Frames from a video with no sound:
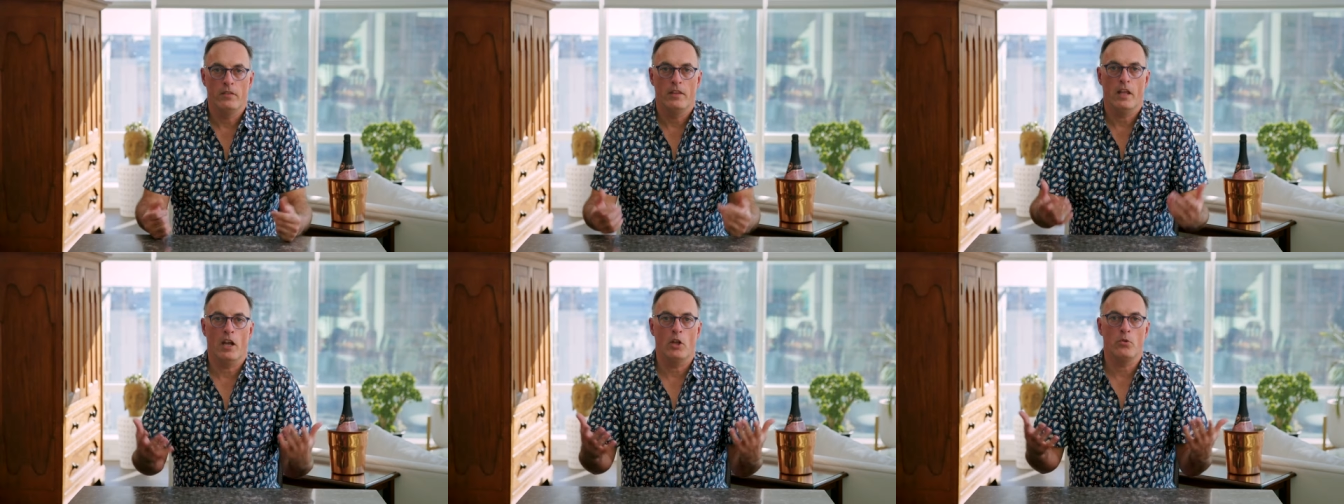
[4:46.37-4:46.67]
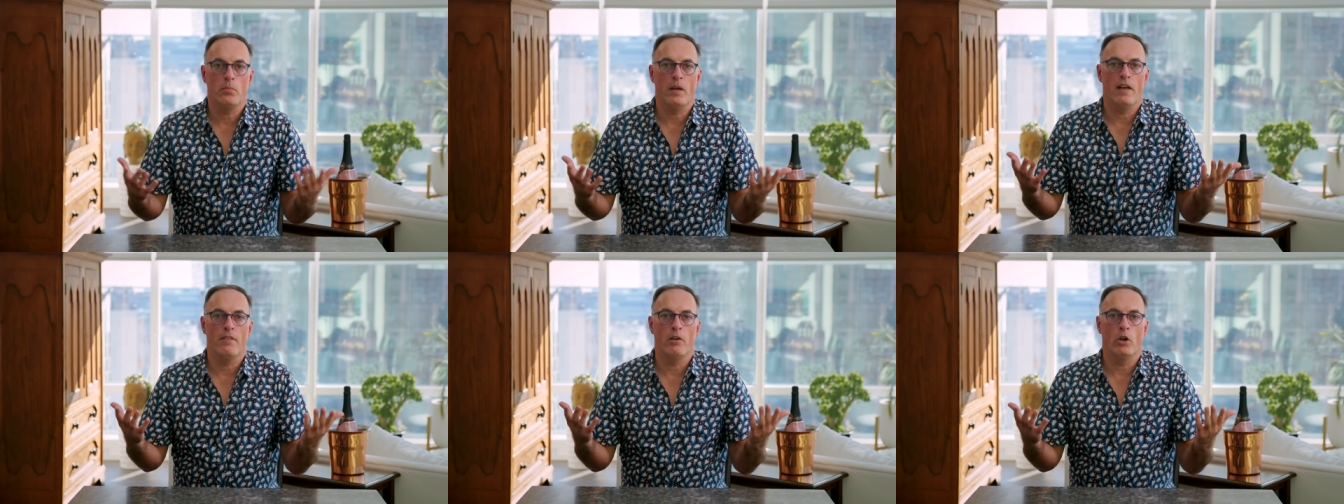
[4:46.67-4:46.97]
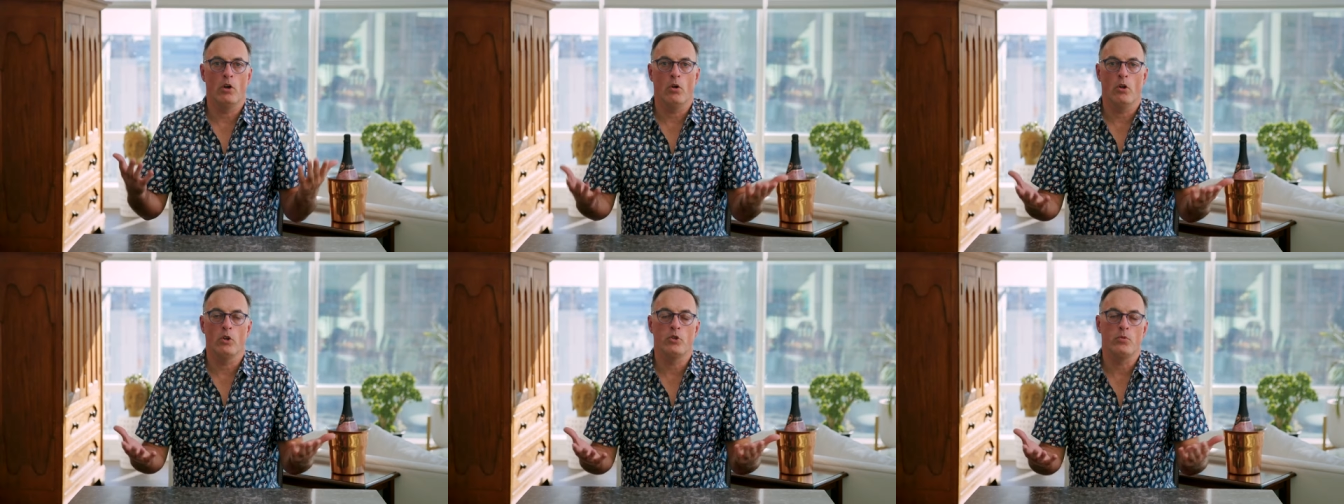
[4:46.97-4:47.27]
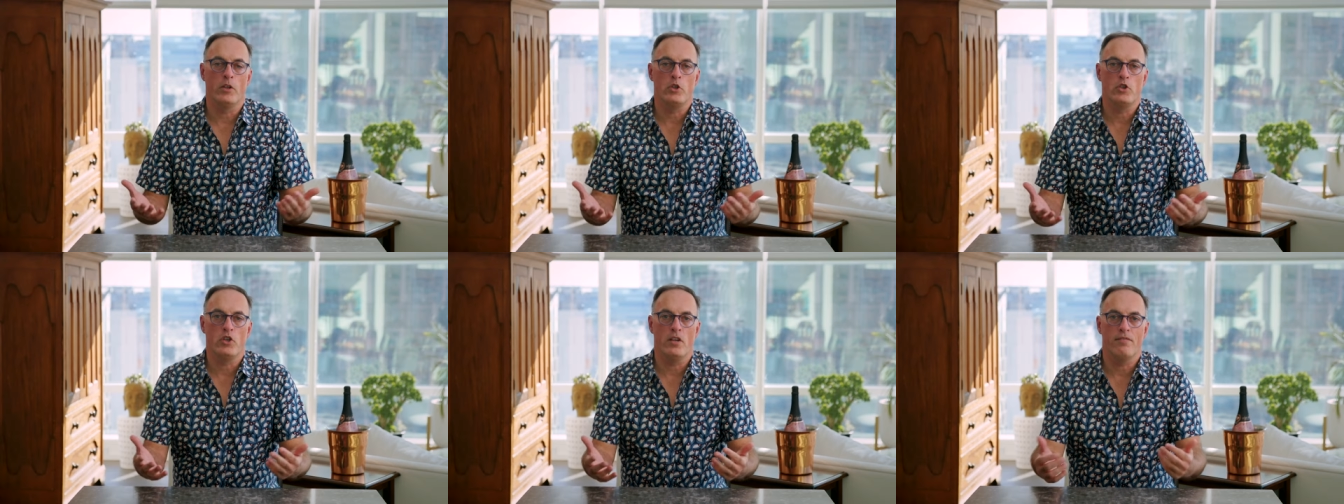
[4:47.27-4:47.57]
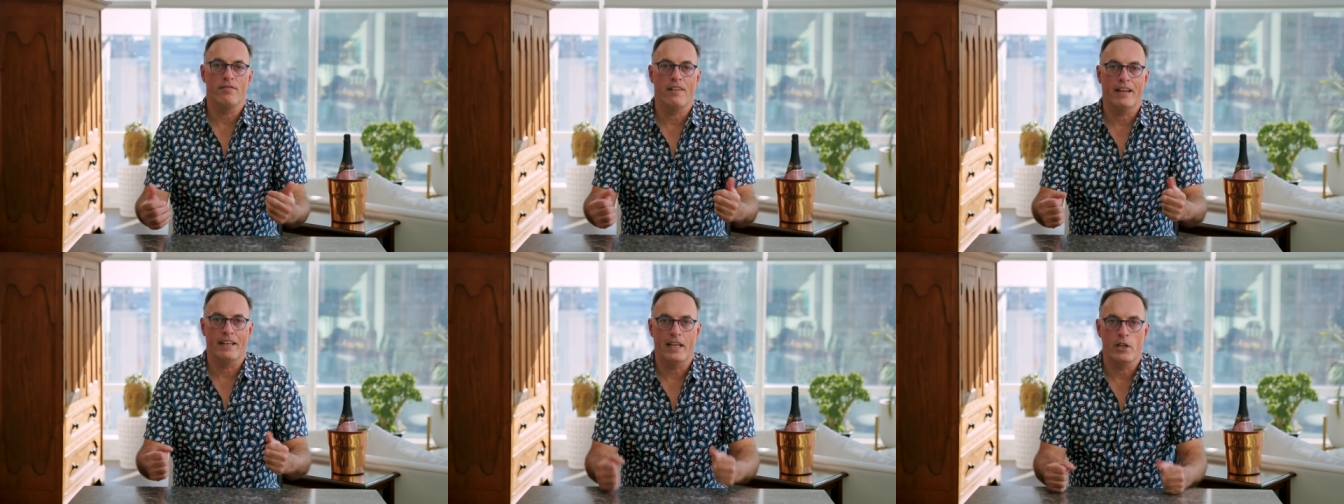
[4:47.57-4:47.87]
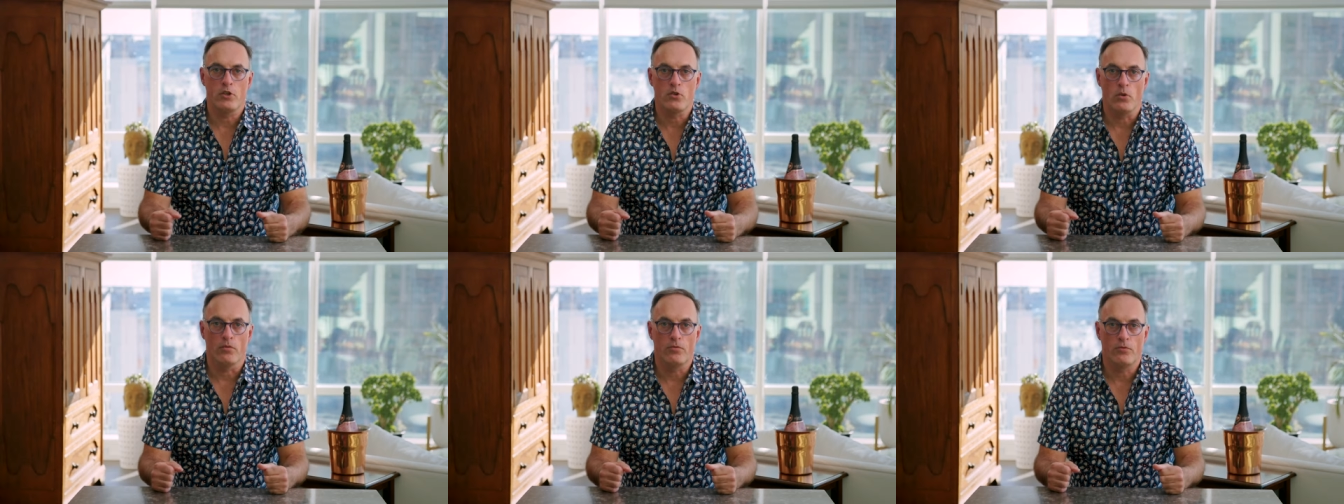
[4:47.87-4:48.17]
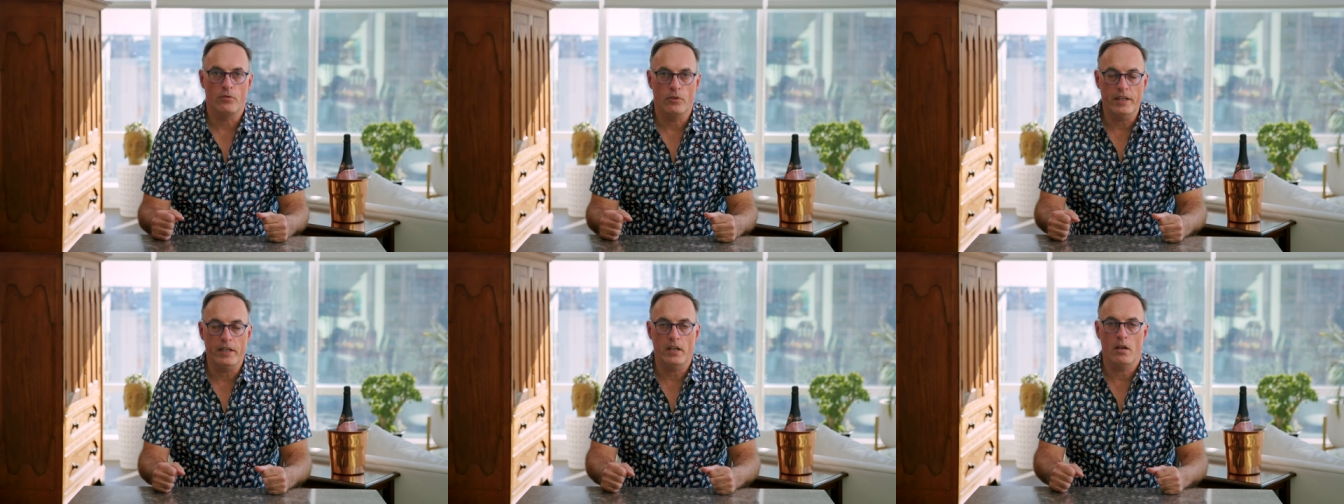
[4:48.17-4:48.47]
Now that we have a goal to achieve financial
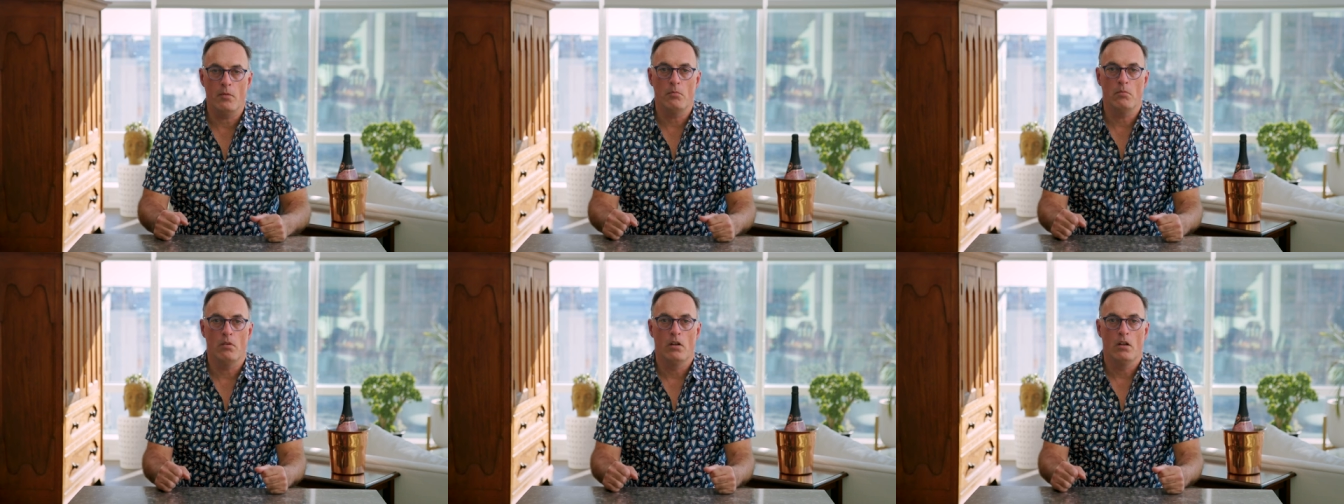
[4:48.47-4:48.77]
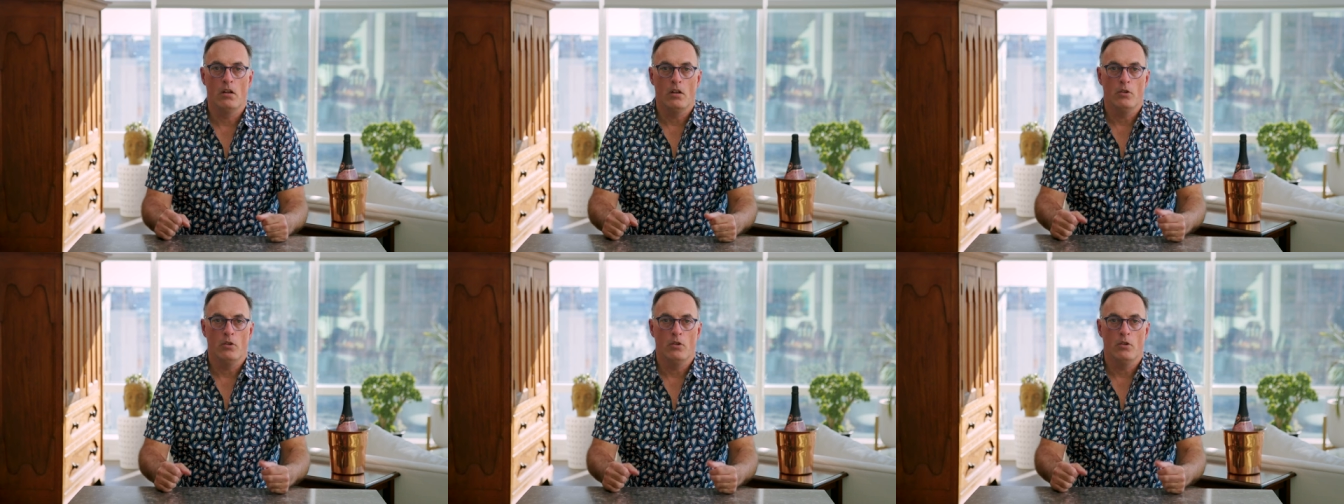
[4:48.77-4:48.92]
freedom,